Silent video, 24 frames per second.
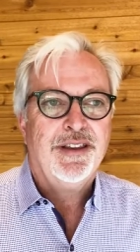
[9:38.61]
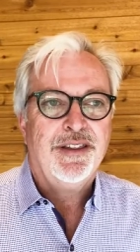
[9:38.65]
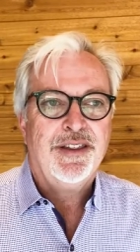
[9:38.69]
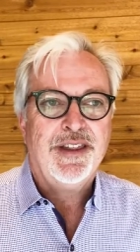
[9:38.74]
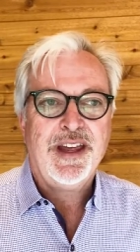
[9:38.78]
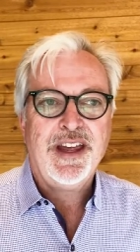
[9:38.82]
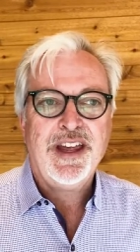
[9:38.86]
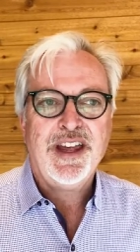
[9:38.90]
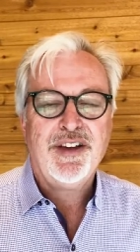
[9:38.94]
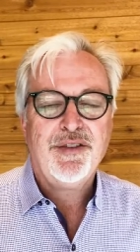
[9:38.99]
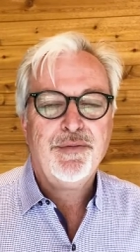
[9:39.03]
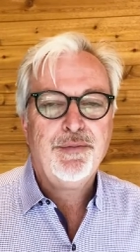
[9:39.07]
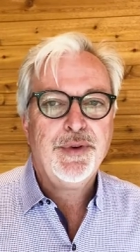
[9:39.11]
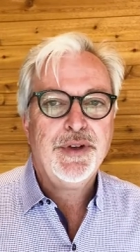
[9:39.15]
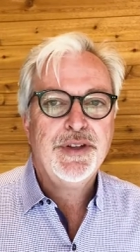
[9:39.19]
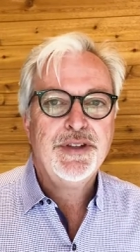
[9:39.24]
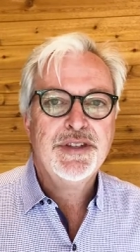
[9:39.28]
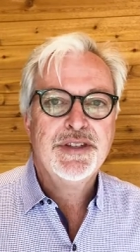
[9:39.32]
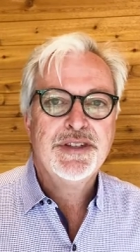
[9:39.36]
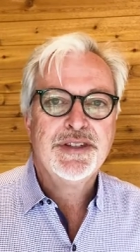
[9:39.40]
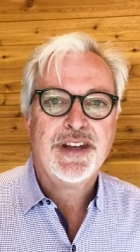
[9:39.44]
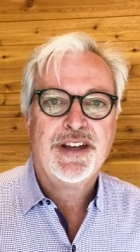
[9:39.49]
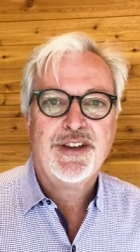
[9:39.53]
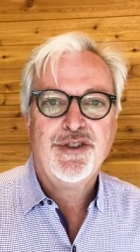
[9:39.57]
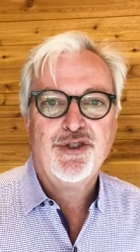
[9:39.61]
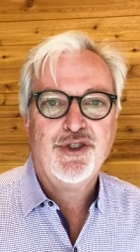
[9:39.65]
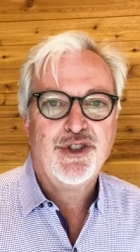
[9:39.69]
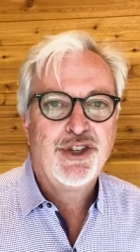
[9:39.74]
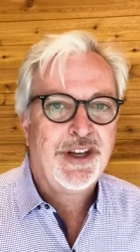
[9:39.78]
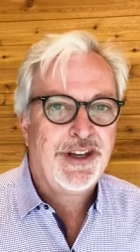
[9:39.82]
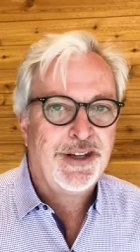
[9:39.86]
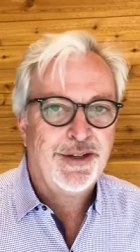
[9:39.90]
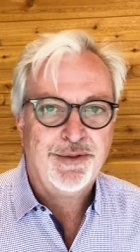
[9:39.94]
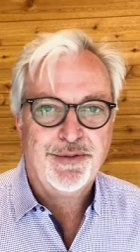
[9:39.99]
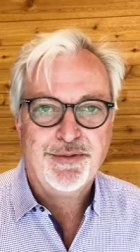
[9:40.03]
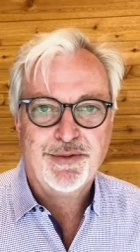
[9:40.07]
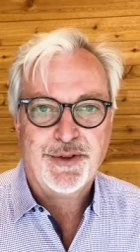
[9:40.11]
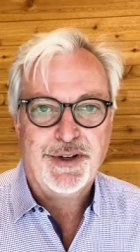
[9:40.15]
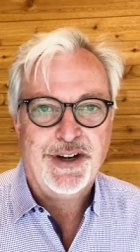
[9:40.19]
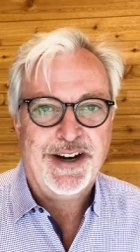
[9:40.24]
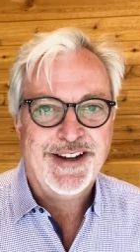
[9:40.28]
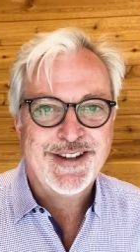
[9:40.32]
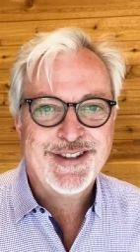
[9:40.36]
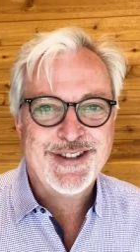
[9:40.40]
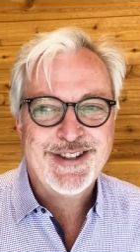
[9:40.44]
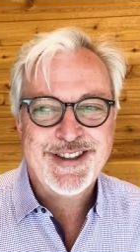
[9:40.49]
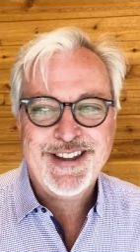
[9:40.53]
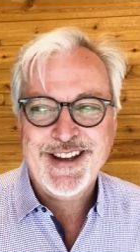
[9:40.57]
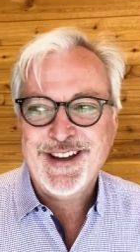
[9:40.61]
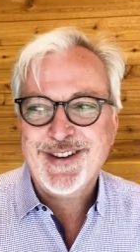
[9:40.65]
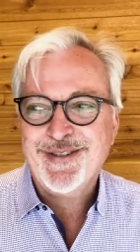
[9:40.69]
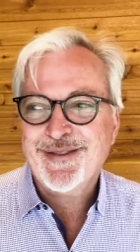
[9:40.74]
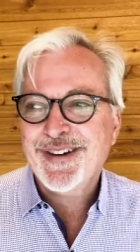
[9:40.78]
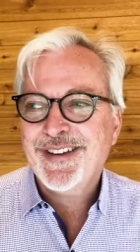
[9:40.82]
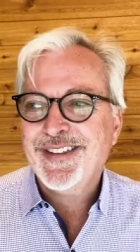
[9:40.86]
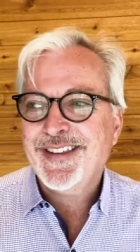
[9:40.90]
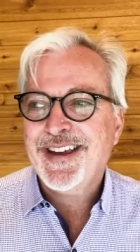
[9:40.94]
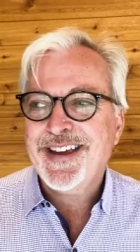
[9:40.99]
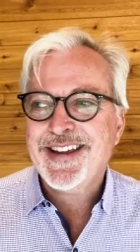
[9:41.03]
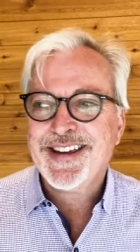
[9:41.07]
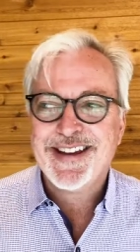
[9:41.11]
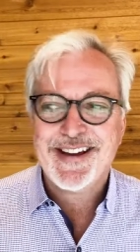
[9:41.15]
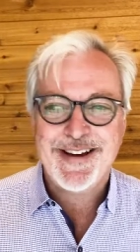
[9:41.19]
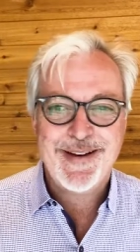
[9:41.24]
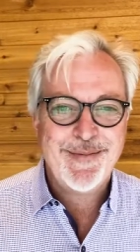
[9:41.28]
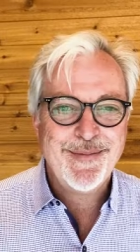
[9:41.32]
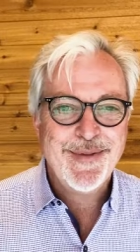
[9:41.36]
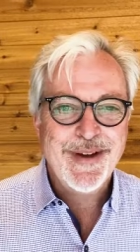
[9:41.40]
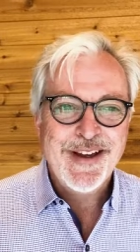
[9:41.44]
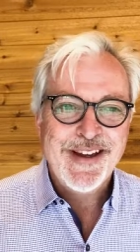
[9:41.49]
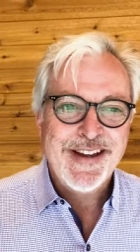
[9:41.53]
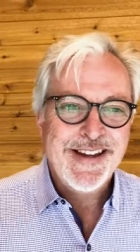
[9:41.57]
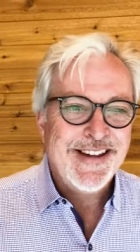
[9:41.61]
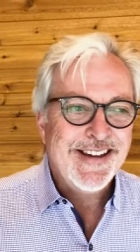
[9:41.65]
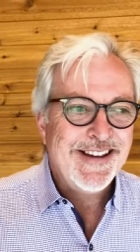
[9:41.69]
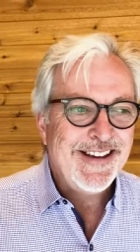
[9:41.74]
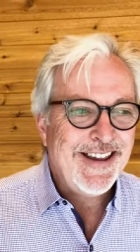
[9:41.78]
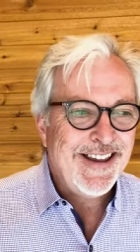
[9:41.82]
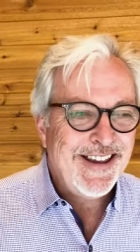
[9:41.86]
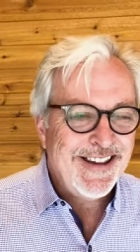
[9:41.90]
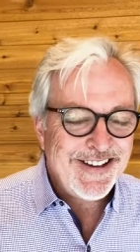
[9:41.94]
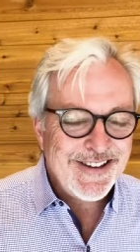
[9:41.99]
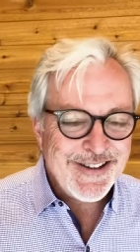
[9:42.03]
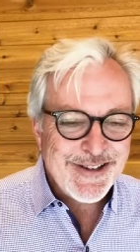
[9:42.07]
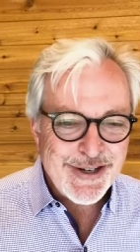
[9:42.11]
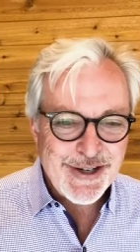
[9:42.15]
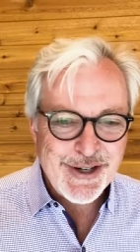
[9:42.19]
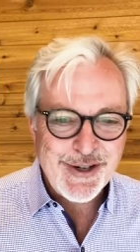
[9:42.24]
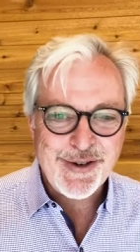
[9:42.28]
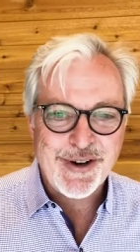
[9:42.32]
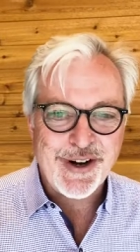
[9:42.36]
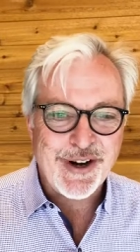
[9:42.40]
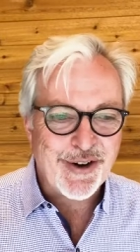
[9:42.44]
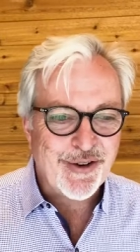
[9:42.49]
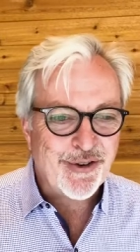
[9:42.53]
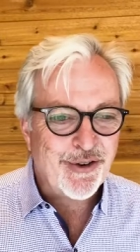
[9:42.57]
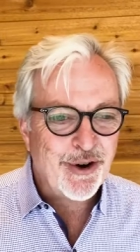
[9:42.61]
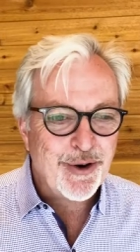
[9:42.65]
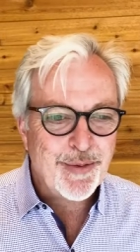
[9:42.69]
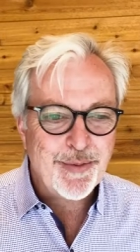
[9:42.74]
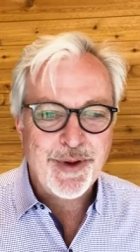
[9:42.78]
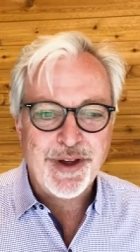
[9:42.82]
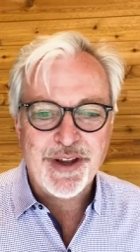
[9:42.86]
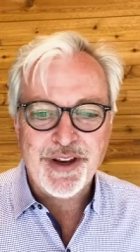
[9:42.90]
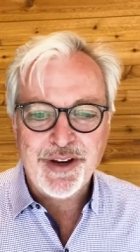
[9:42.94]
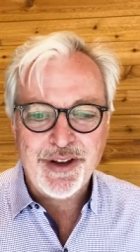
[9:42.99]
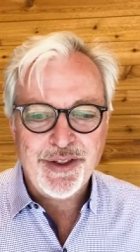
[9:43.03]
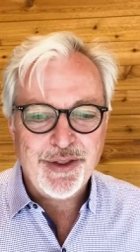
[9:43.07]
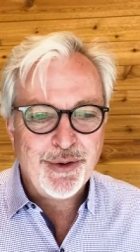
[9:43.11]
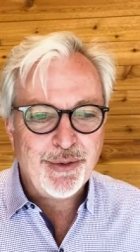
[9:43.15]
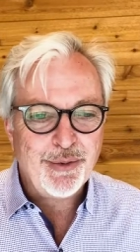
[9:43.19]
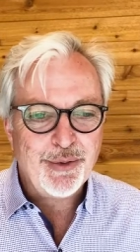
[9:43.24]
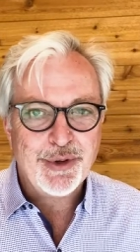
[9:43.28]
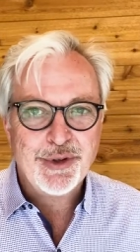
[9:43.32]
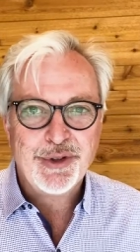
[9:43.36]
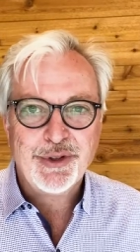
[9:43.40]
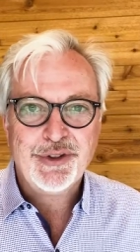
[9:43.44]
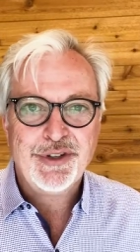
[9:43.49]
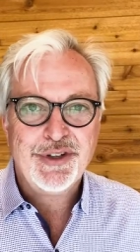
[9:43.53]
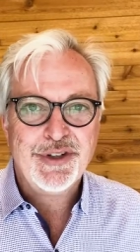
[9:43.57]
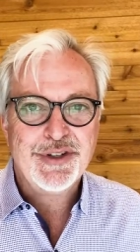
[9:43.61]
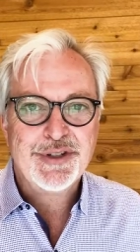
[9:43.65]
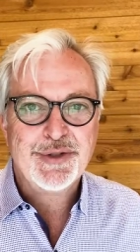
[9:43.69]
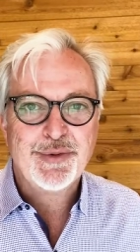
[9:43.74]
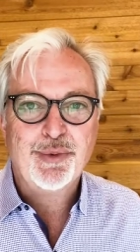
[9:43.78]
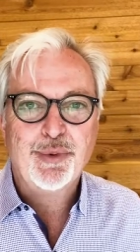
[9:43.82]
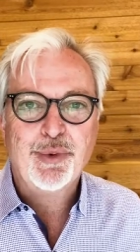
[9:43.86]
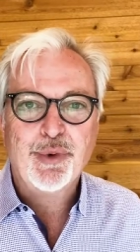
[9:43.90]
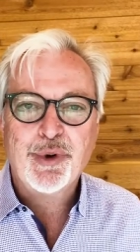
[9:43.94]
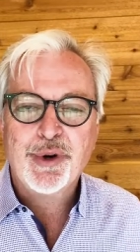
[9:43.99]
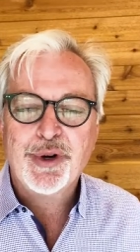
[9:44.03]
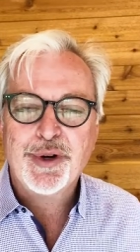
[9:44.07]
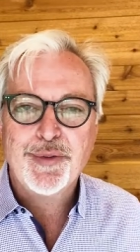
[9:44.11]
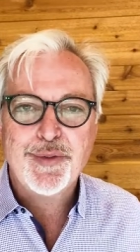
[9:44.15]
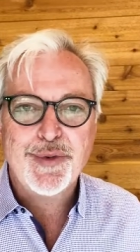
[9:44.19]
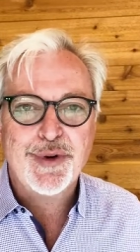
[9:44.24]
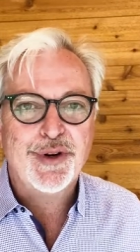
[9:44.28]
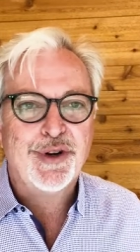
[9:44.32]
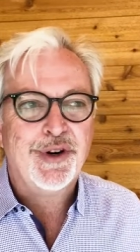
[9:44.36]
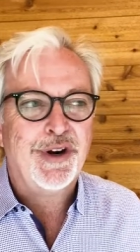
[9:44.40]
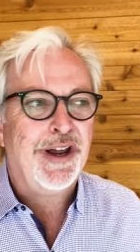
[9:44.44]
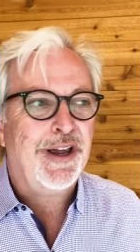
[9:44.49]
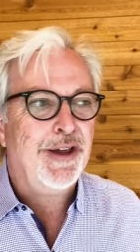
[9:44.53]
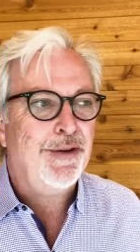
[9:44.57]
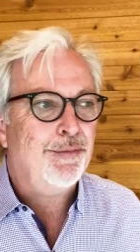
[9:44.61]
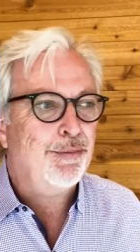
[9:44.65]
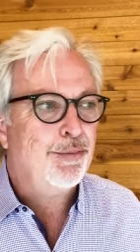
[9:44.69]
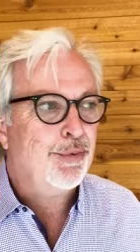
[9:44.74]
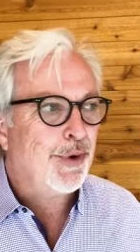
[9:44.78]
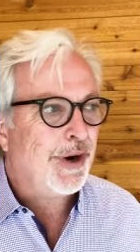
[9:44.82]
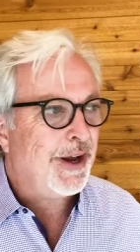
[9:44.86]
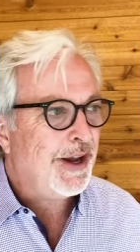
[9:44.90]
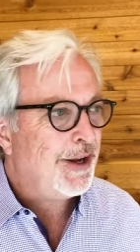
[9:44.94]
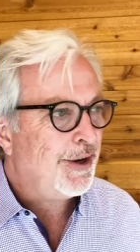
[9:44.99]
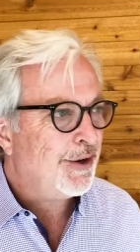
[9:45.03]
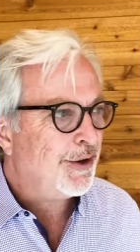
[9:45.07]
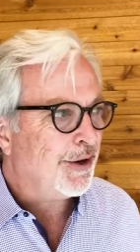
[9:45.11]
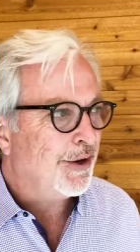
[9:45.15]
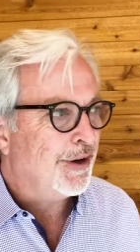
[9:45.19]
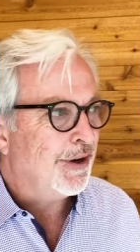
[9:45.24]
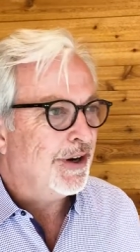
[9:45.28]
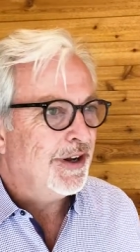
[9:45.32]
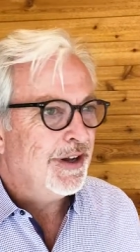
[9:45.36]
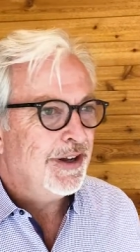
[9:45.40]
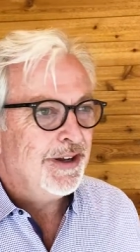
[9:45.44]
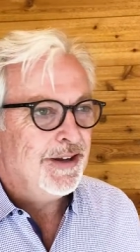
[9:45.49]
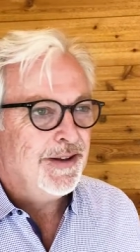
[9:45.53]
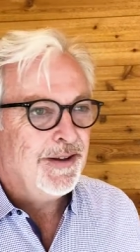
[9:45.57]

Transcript: they have been sunshine for us, that when they come into our orbit, the world is warmer and brighter,